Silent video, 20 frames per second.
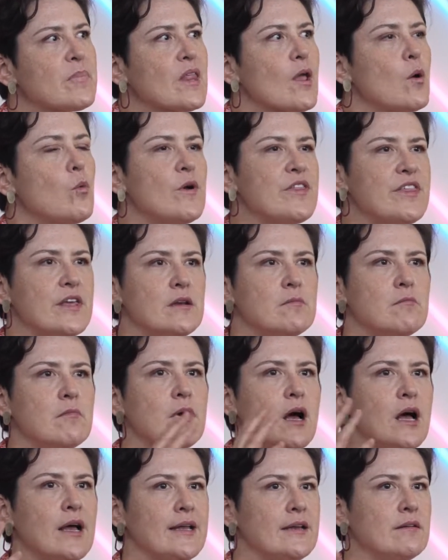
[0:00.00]
within
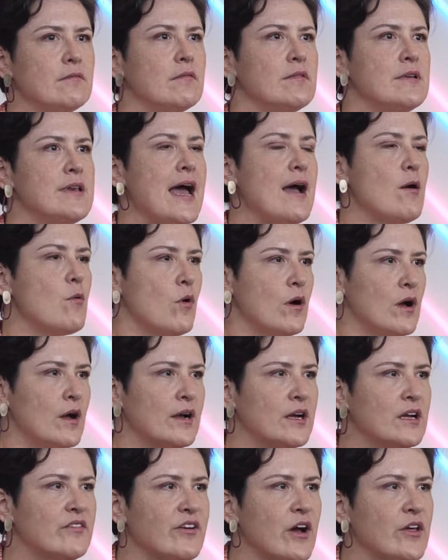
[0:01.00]
my
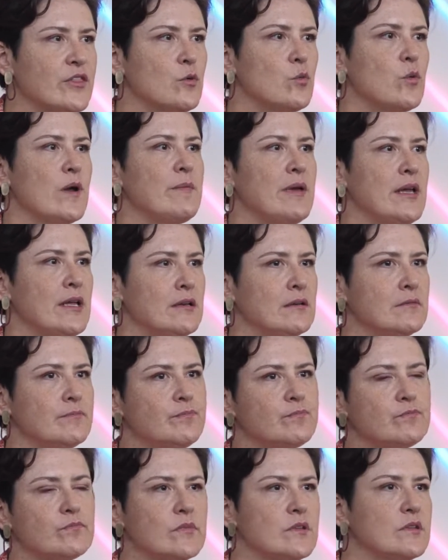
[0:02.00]
network of other
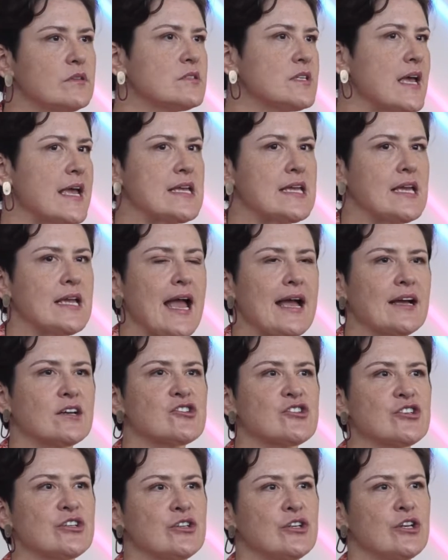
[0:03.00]
women taking
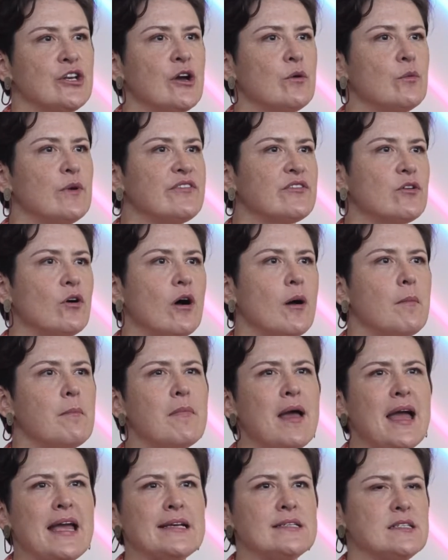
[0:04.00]
action, we've got
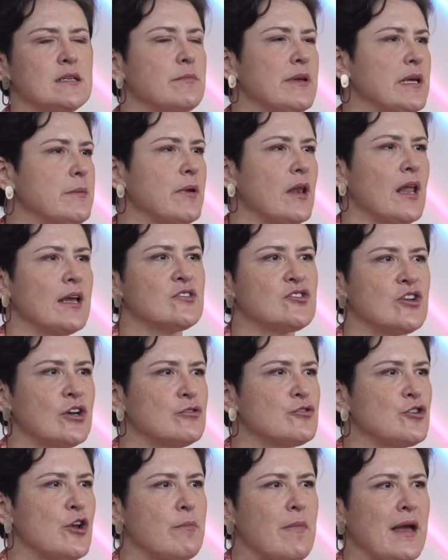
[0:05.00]
amazing people like
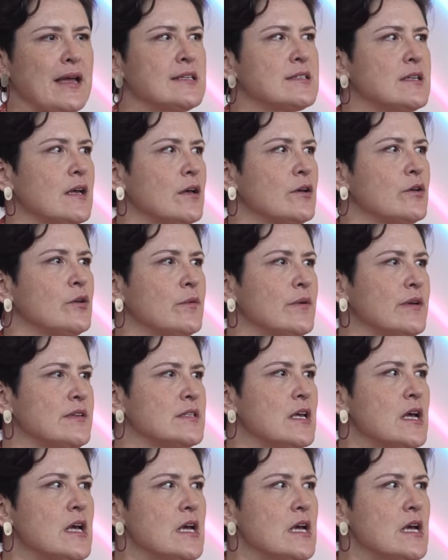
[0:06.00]
Jojo Mater, who is